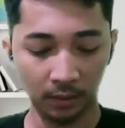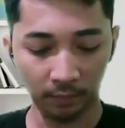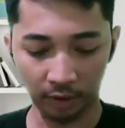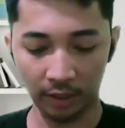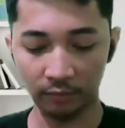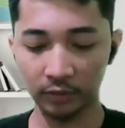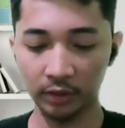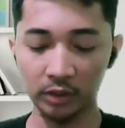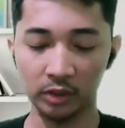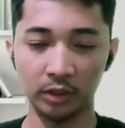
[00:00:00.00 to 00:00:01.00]
private
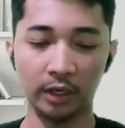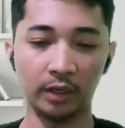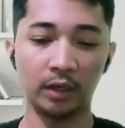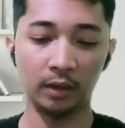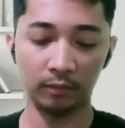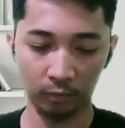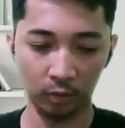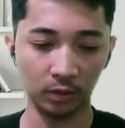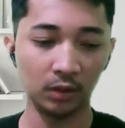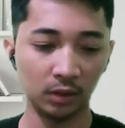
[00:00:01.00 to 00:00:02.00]
teacher, and then
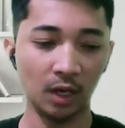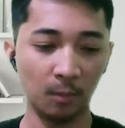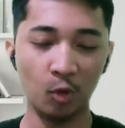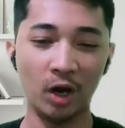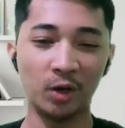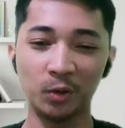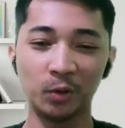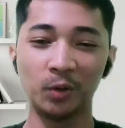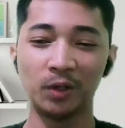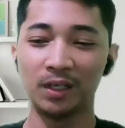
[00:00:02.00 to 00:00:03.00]
for someone who
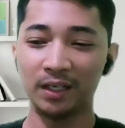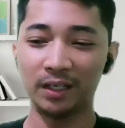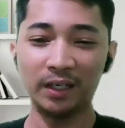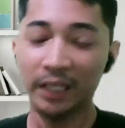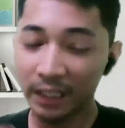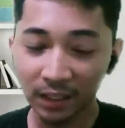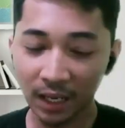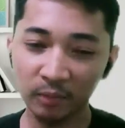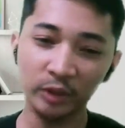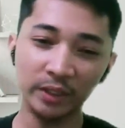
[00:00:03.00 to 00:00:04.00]
in
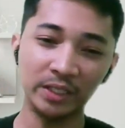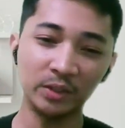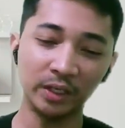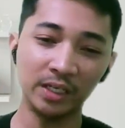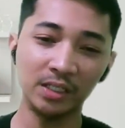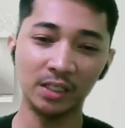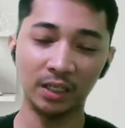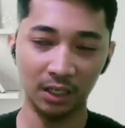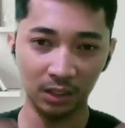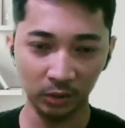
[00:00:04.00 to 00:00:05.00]
love with education and
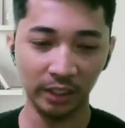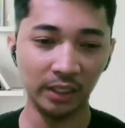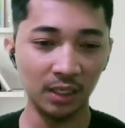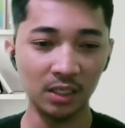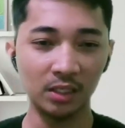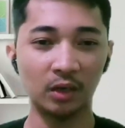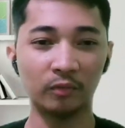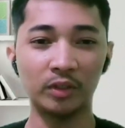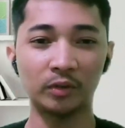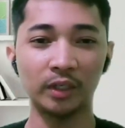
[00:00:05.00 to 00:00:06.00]
also the industry of
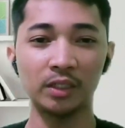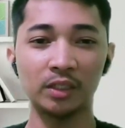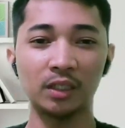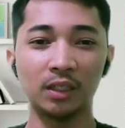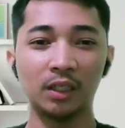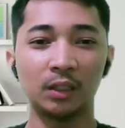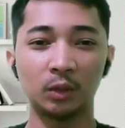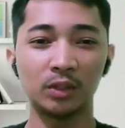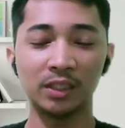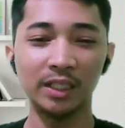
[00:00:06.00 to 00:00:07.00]
education, to
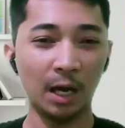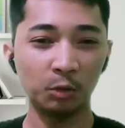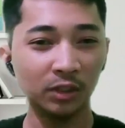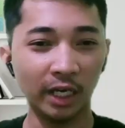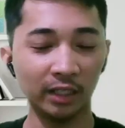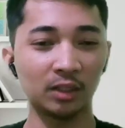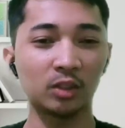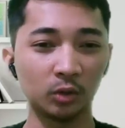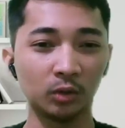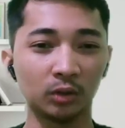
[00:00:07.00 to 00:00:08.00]
see outside the
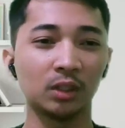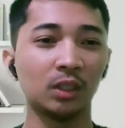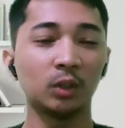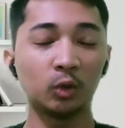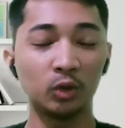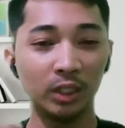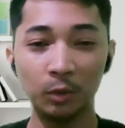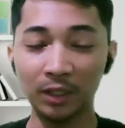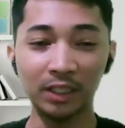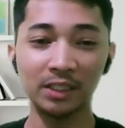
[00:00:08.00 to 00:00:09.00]
schools, to see
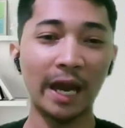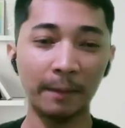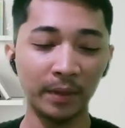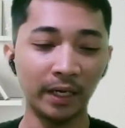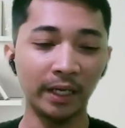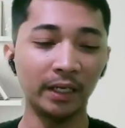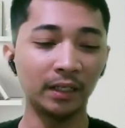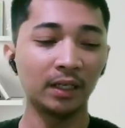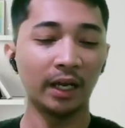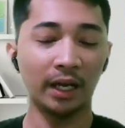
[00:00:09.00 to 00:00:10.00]
what is happening,
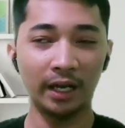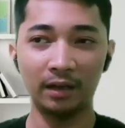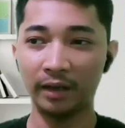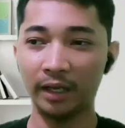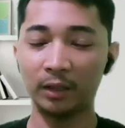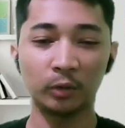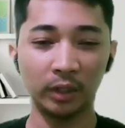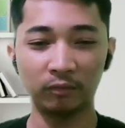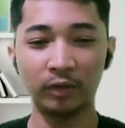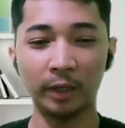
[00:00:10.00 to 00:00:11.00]
and to
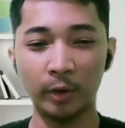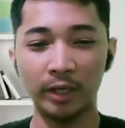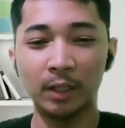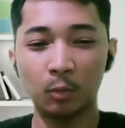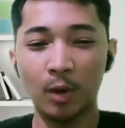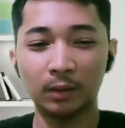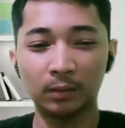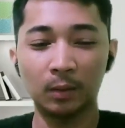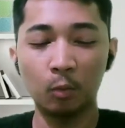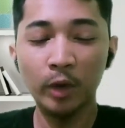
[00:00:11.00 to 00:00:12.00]
reflect whether what
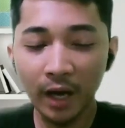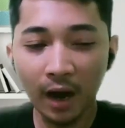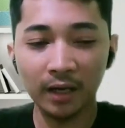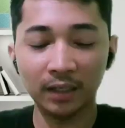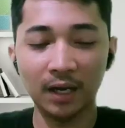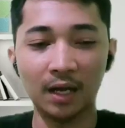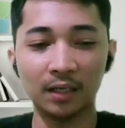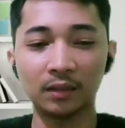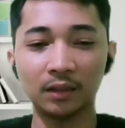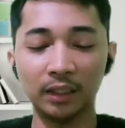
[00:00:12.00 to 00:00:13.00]
we are
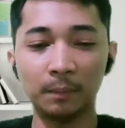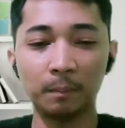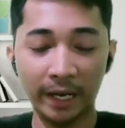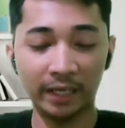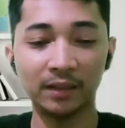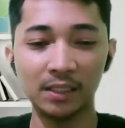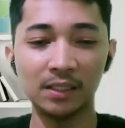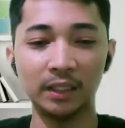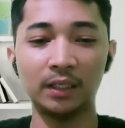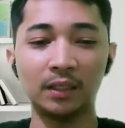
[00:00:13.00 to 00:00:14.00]
currently
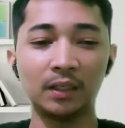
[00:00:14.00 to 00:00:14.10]
practicing